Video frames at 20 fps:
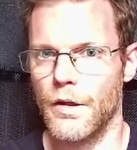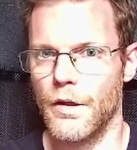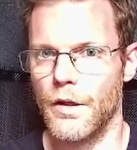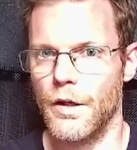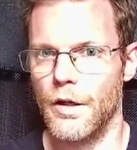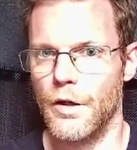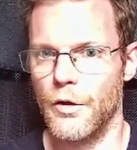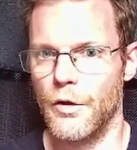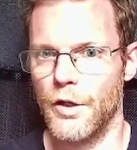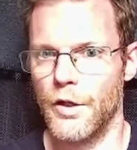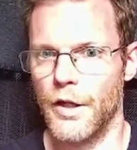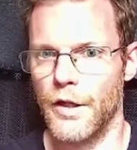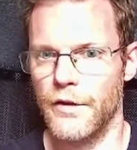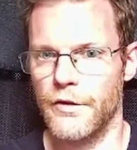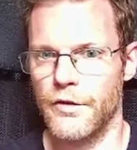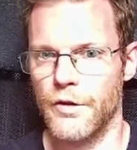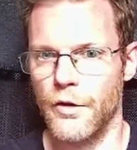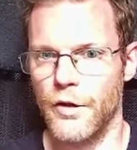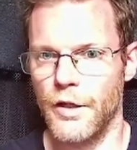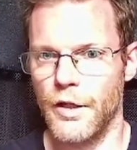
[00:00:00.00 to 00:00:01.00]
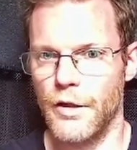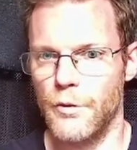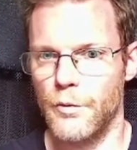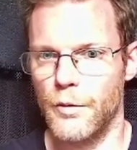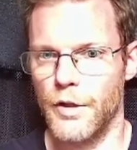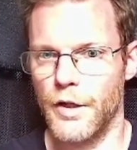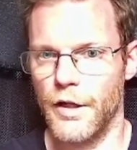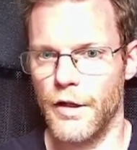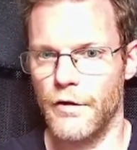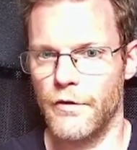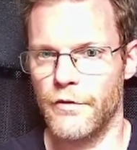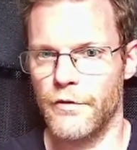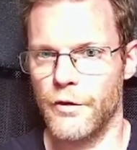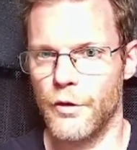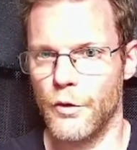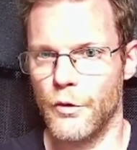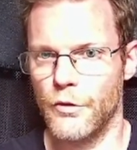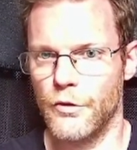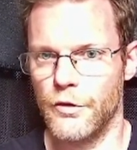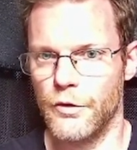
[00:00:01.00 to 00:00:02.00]
Okay, so here we have
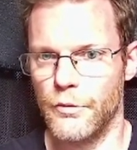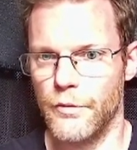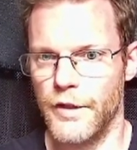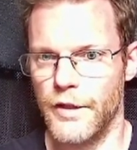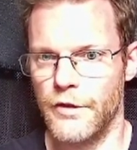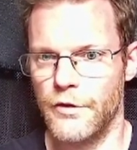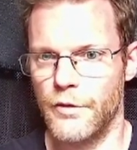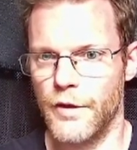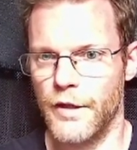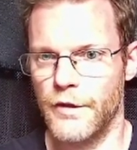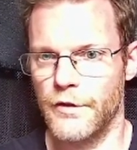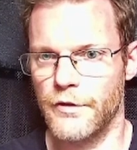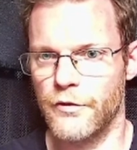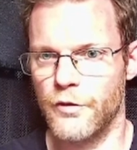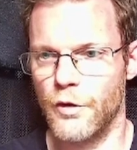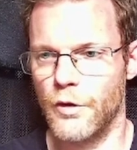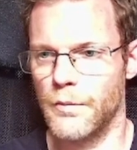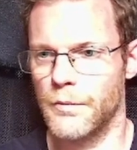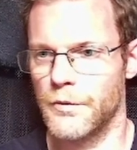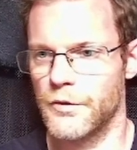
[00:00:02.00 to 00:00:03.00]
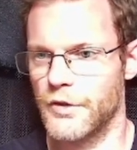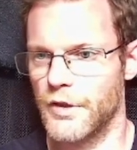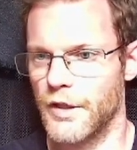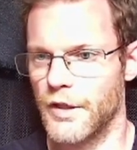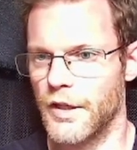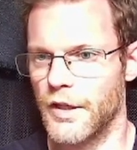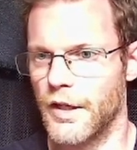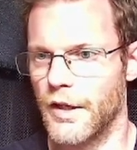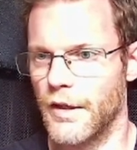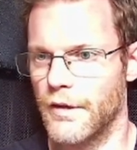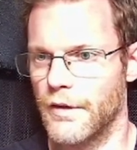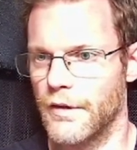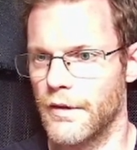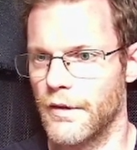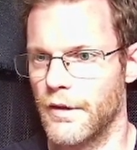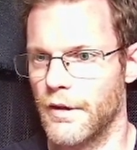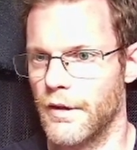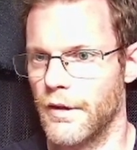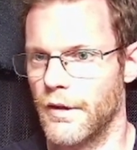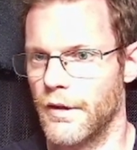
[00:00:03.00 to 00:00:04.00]
those UV transforms again,
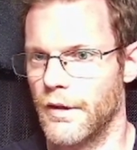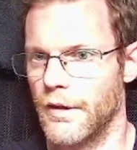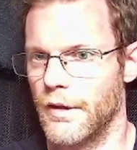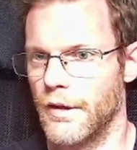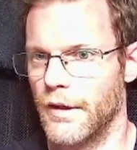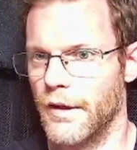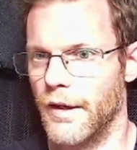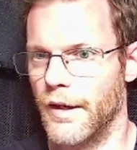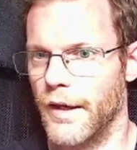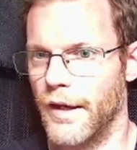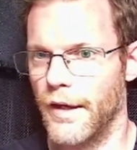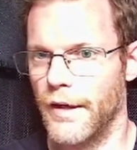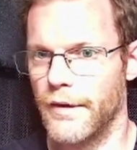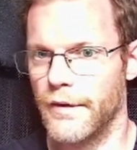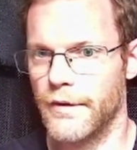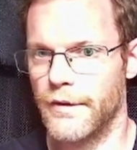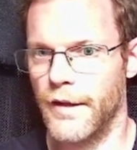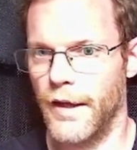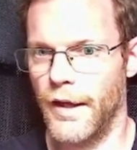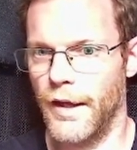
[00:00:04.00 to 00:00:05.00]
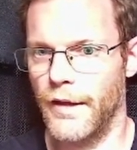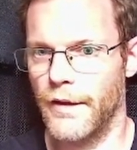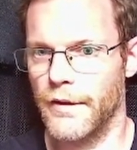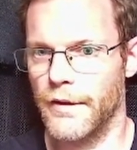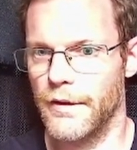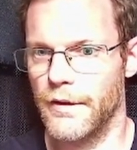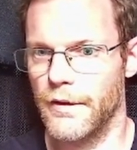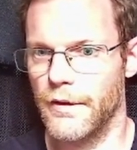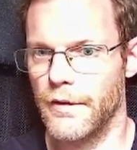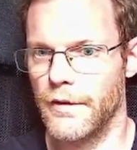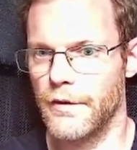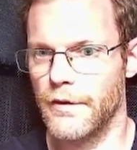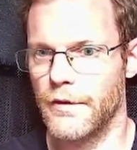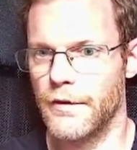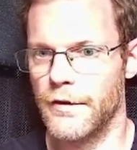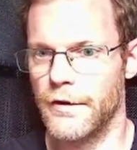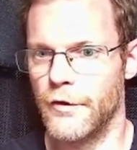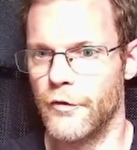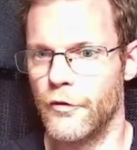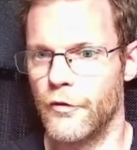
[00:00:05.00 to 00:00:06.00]
and then
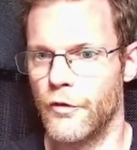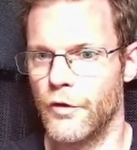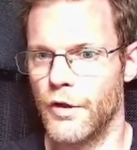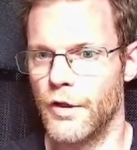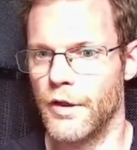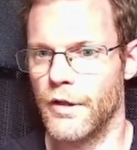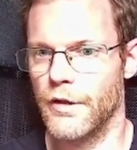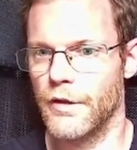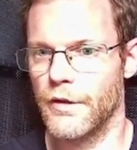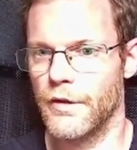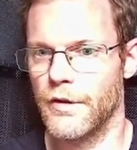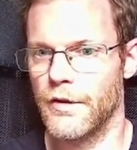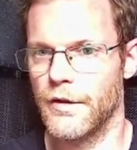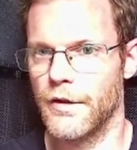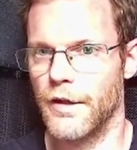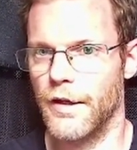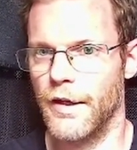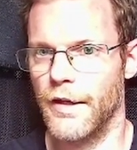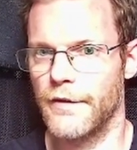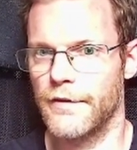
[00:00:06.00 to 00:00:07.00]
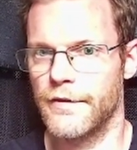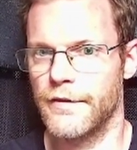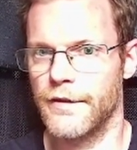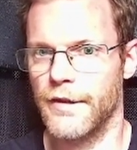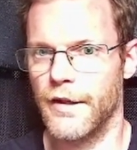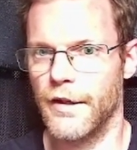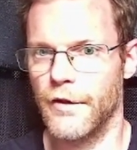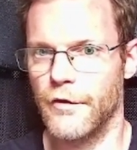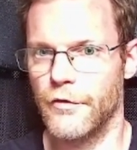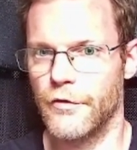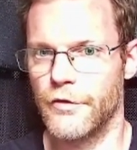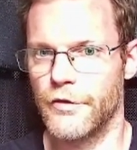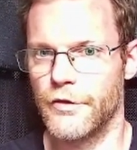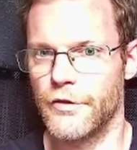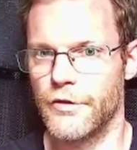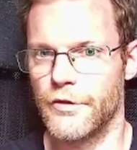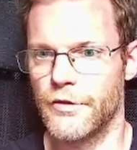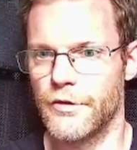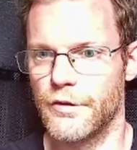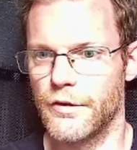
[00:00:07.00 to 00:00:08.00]
different
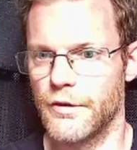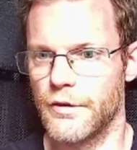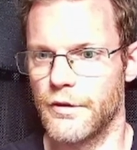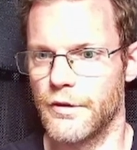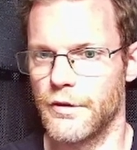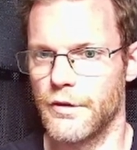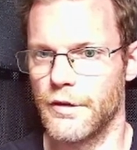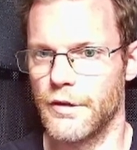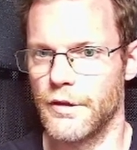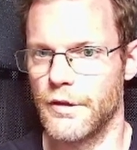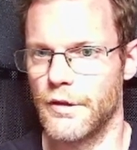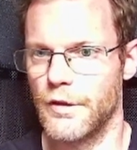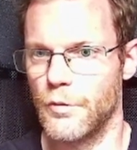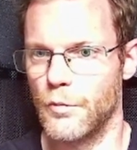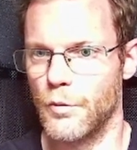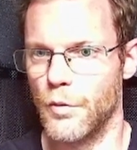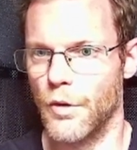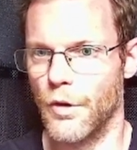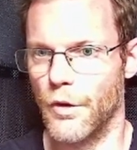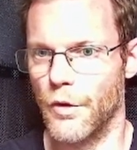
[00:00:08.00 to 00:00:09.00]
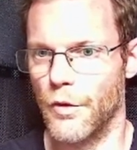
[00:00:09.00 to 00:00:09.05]
SDFs with